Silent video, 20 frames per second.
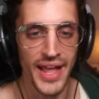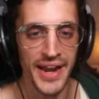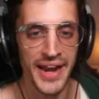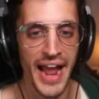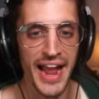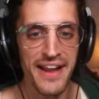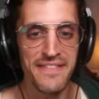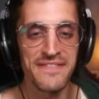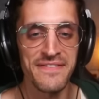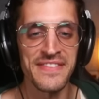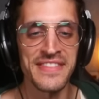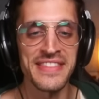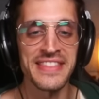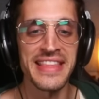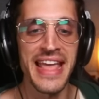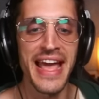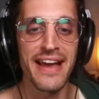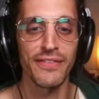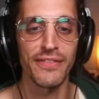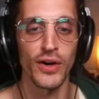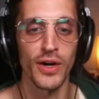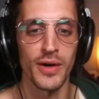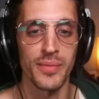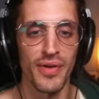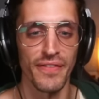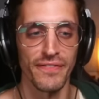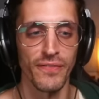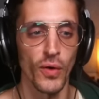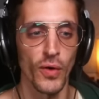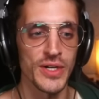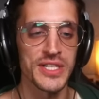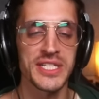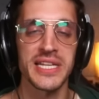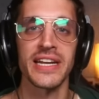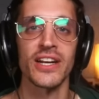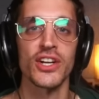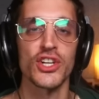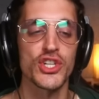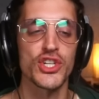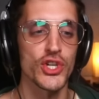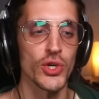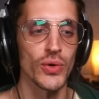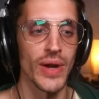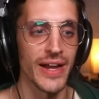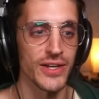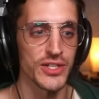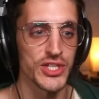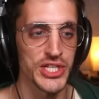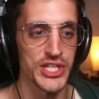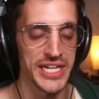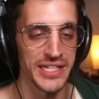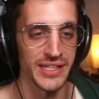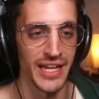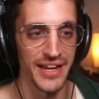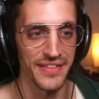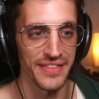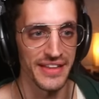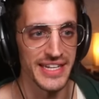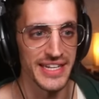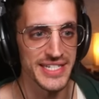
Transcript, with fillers: and I've never before seen a shootout scene like